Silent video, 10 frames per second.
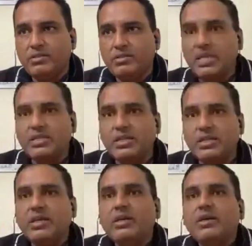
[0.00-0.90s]
BSc.
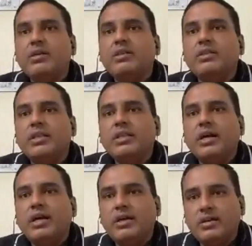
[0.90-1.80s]
Then
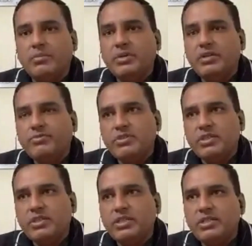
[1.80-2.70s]
I appeared for
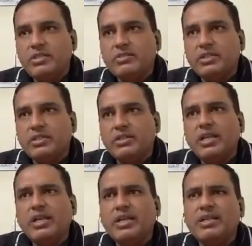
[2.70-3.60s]
CDS, written,
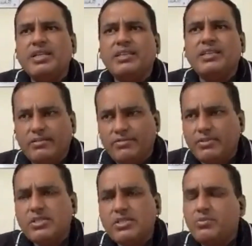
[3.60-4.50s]
cleared, and then
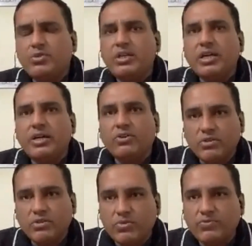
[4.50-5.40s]
first time only I got
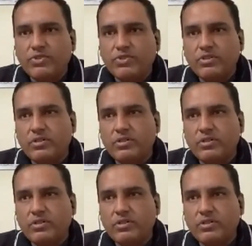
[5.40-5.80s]
through for